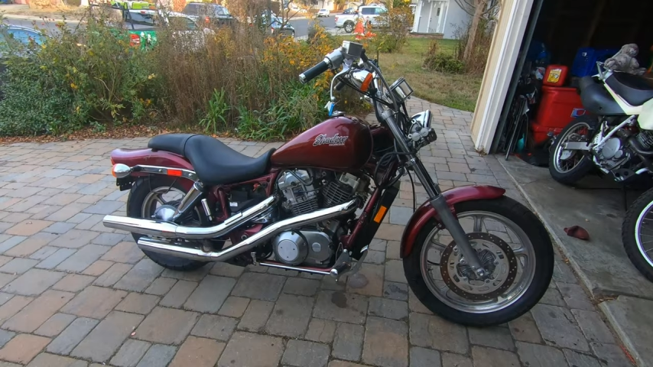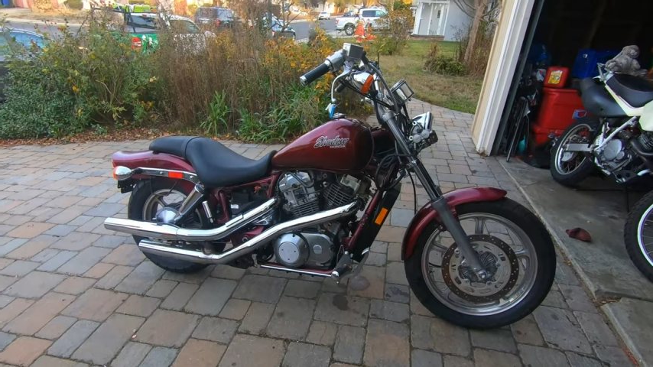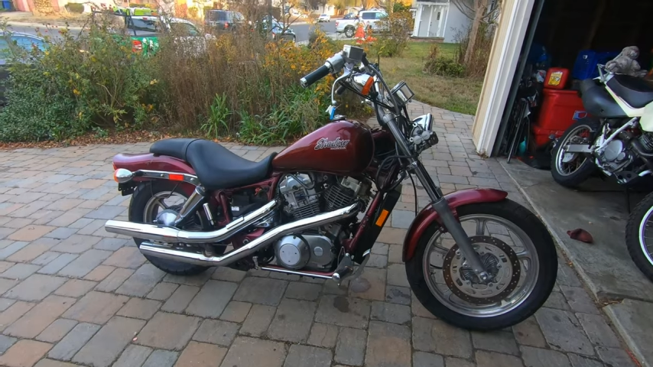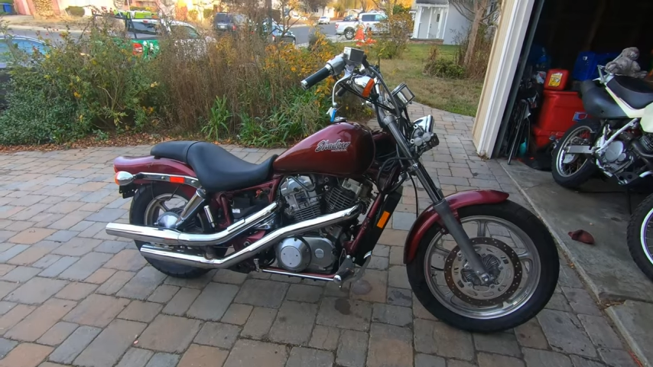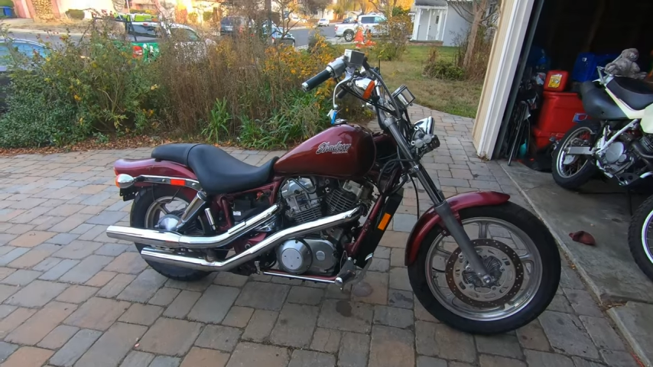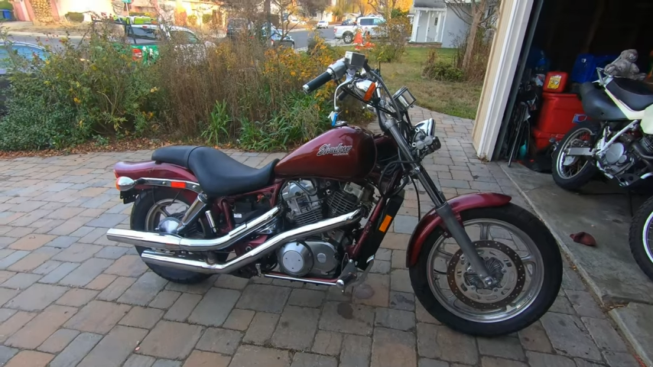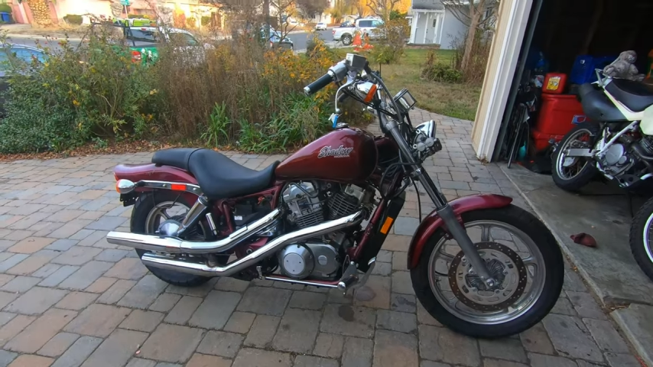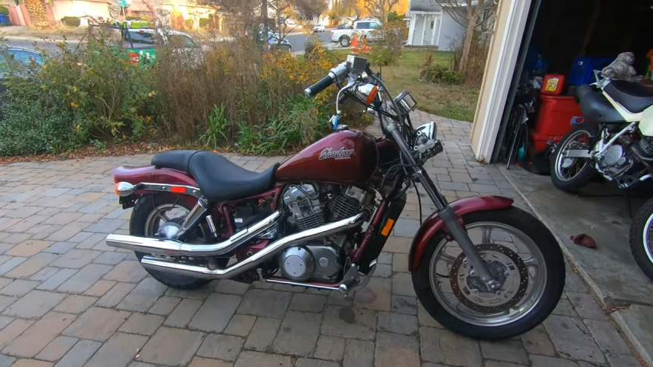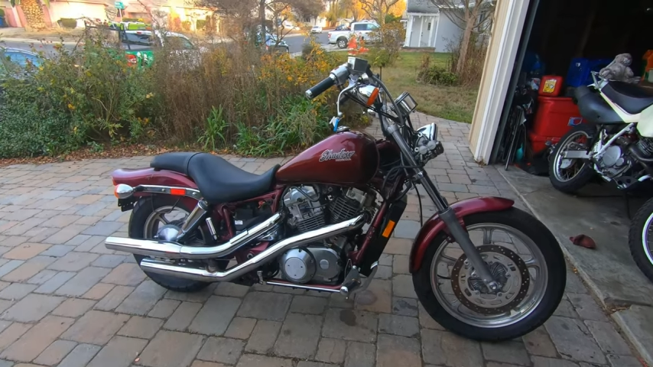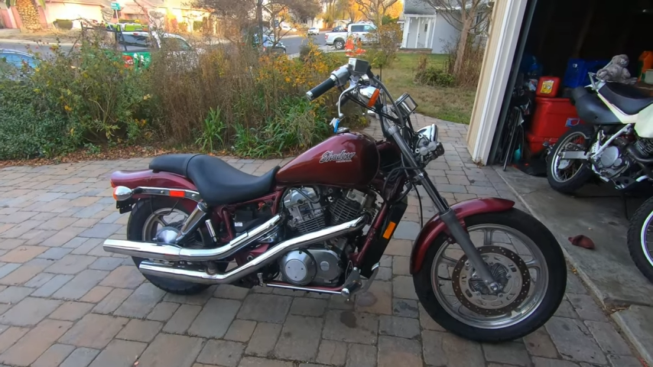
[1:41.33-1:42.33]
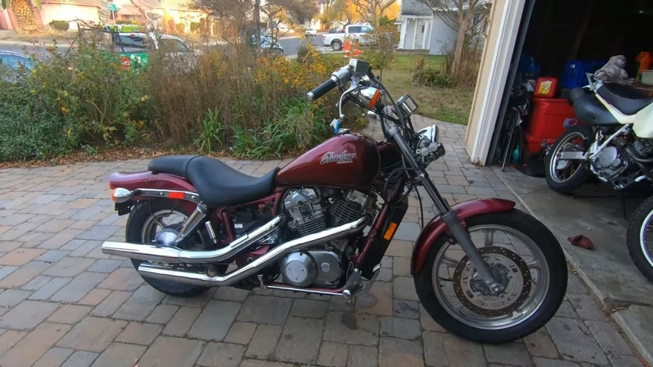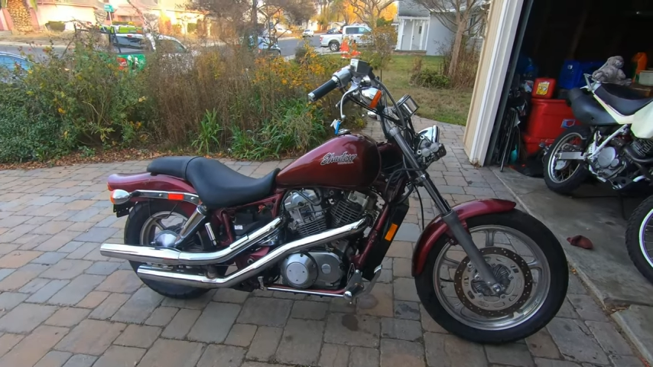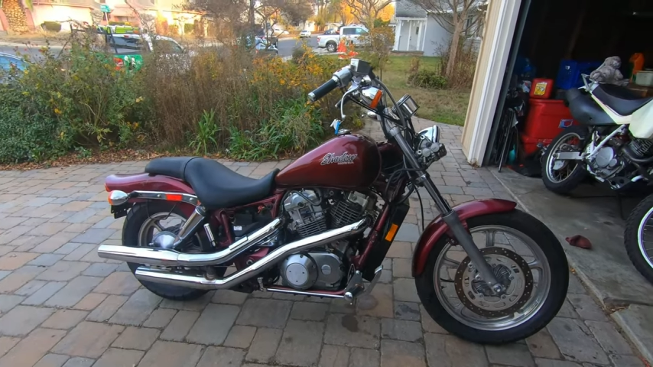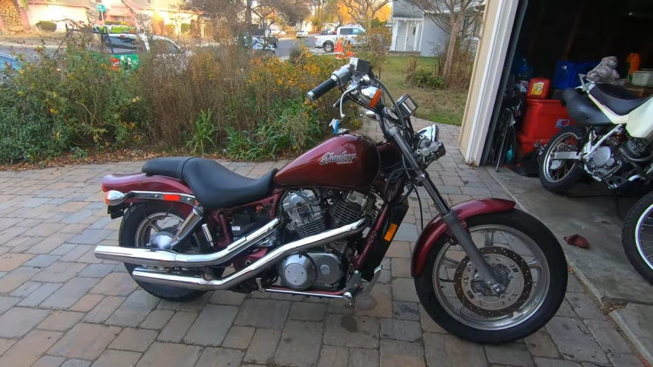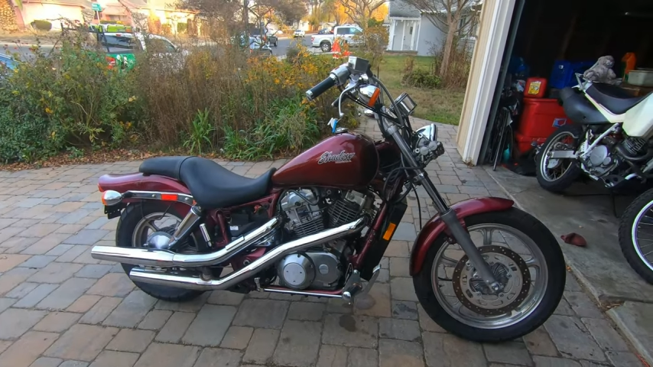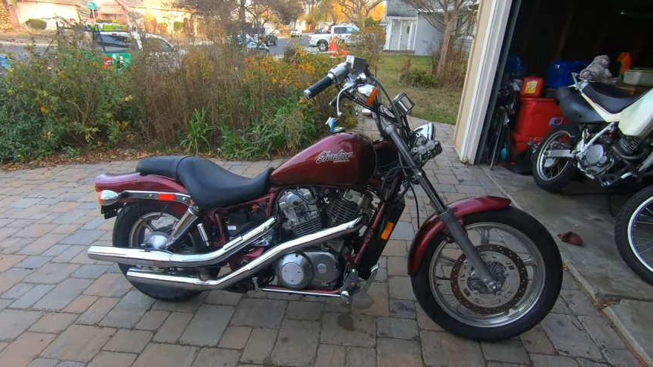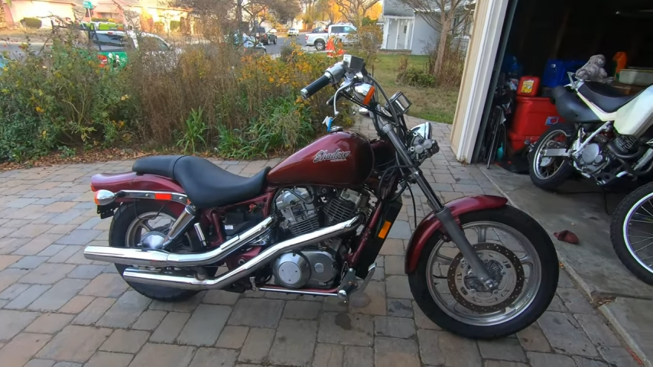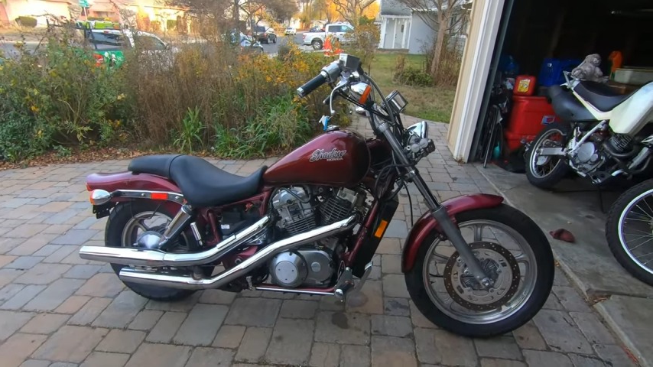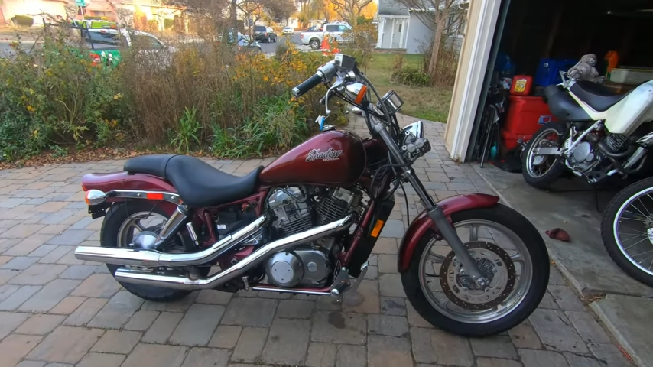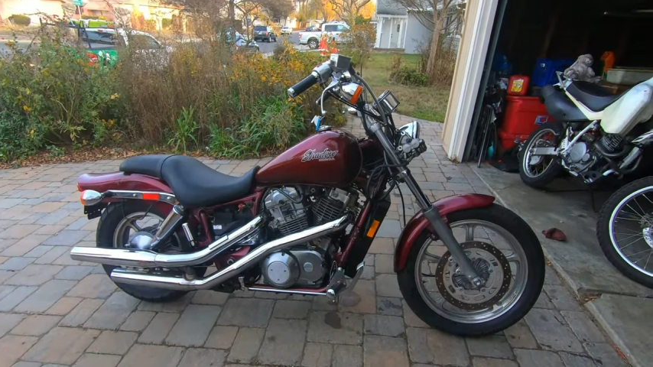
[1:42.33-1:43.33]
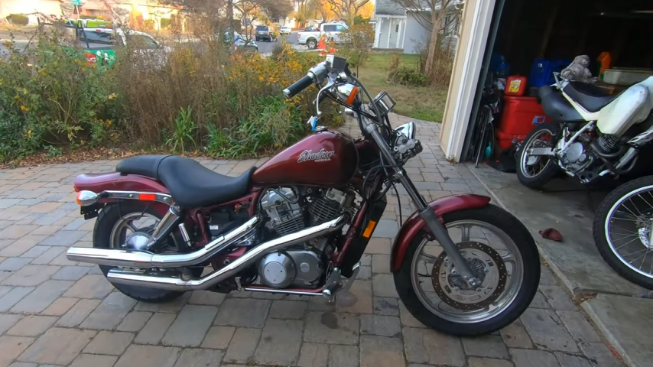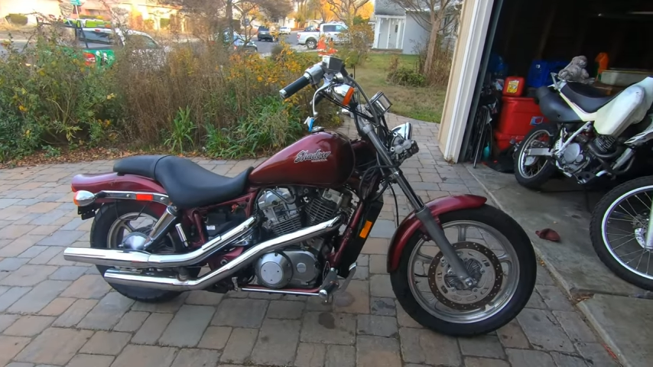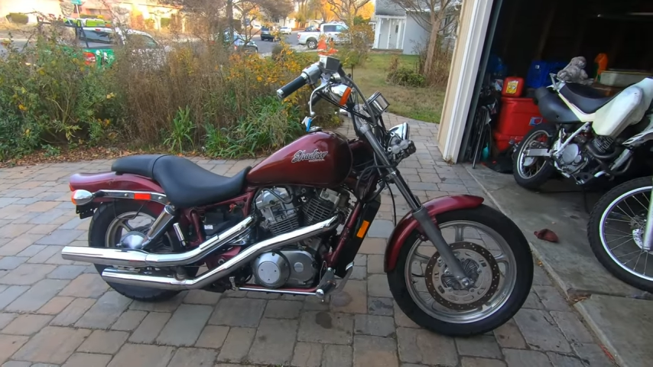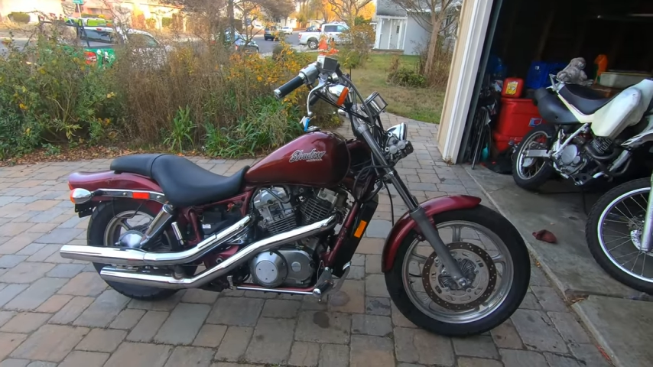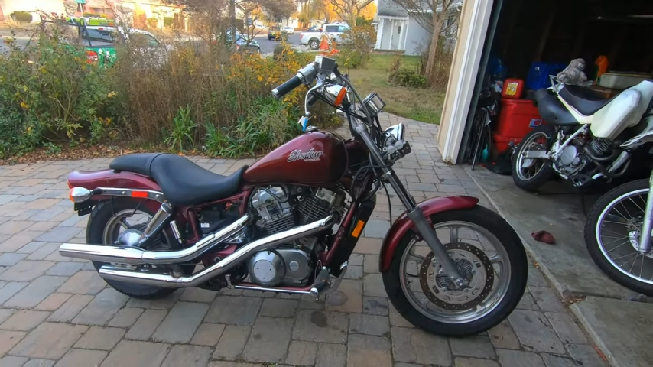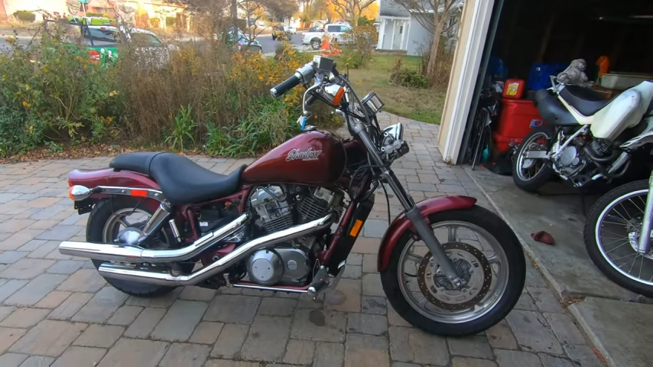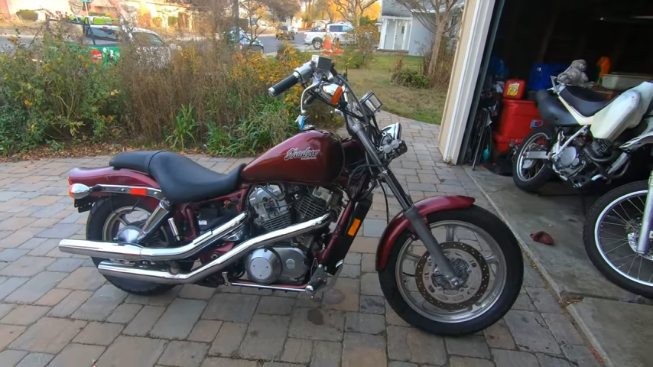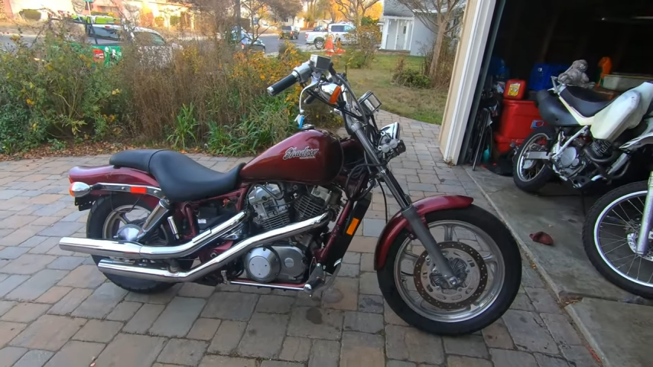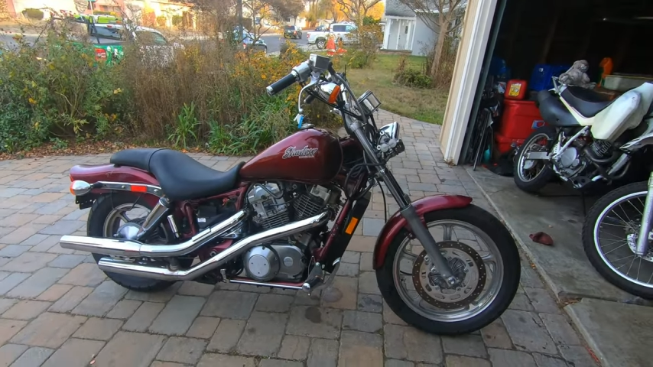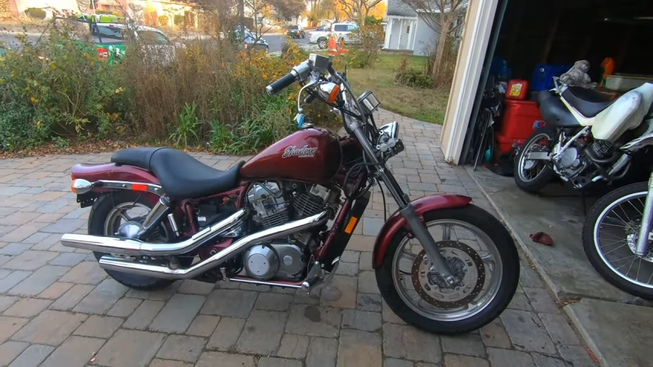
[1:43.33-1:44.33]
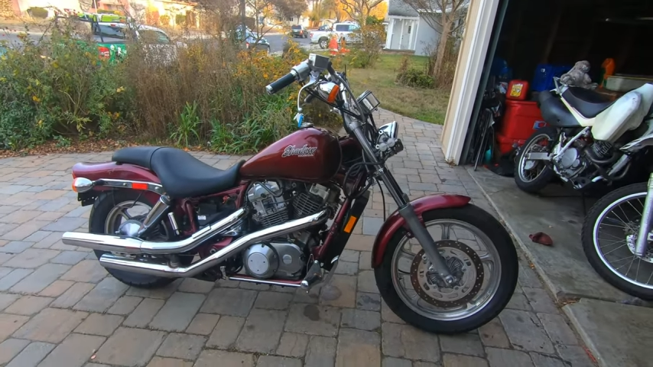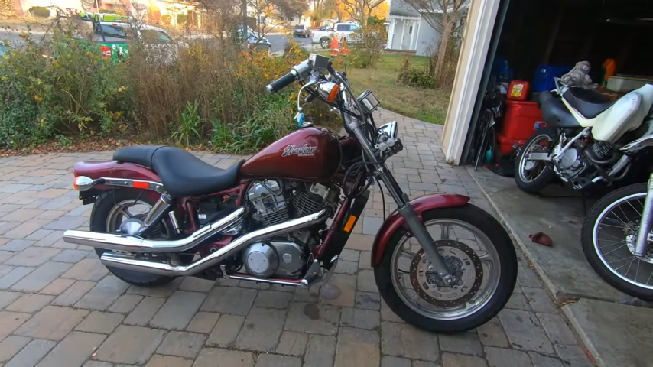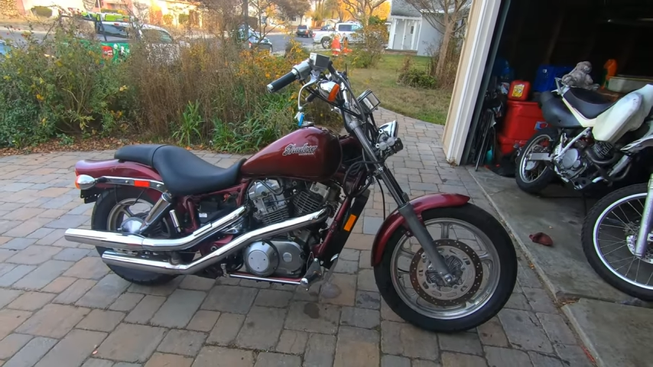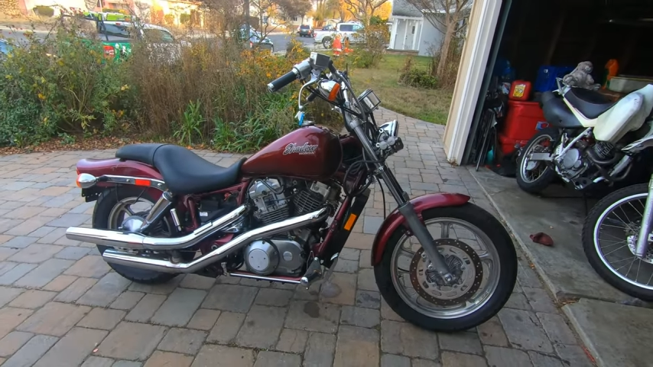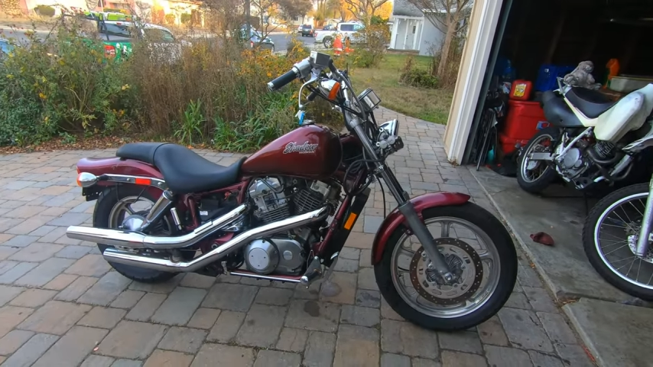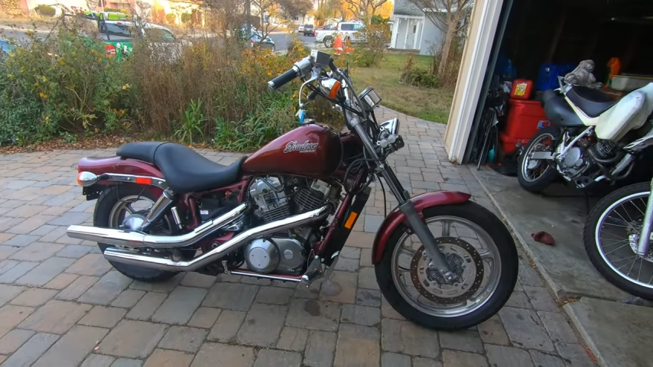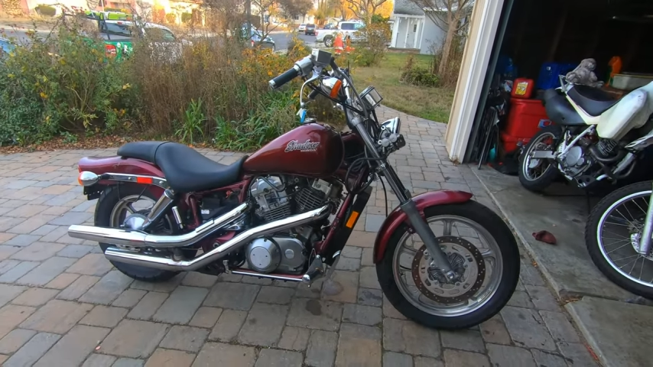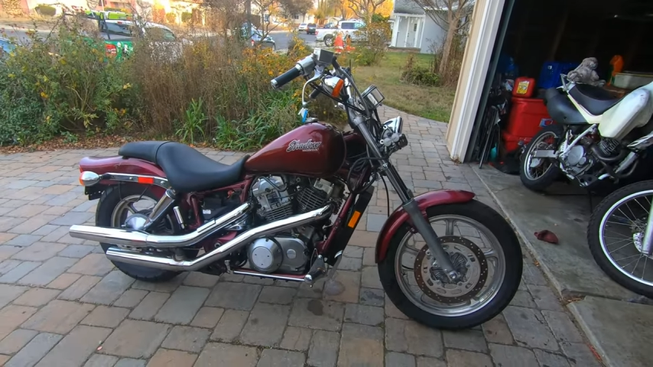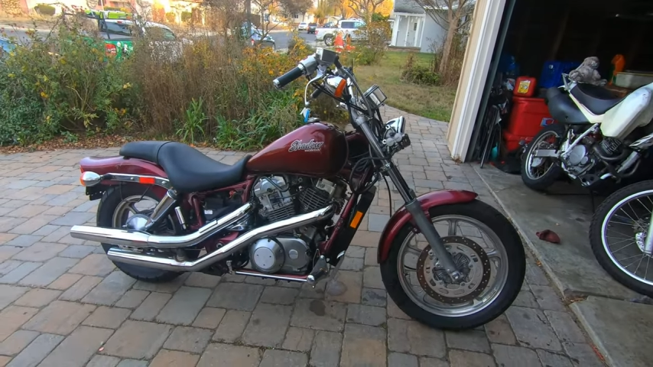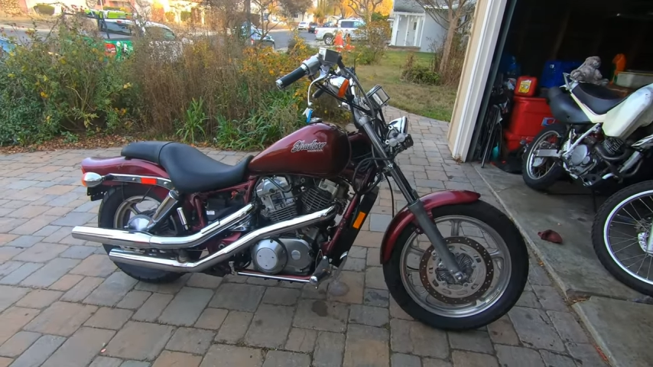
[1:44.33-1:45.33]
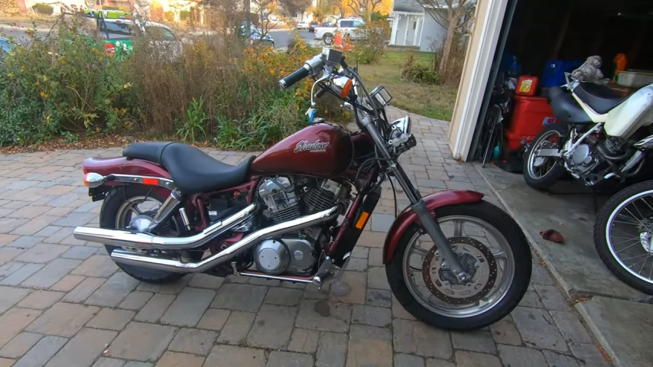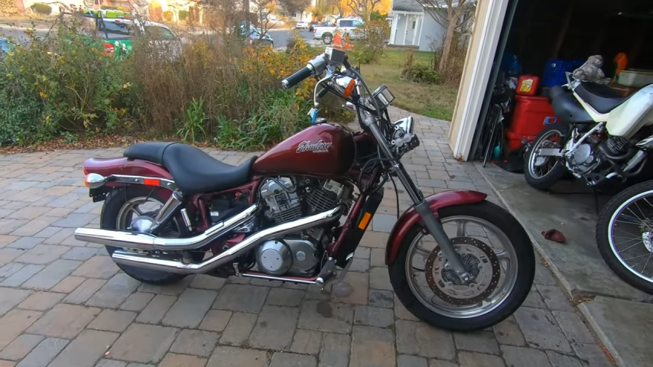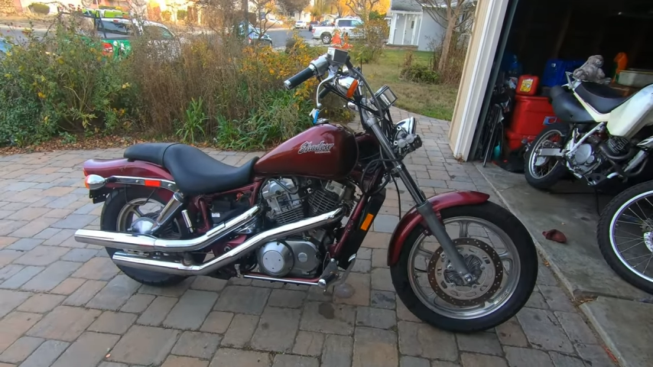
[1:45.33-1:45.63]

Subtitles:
(no speaker visible)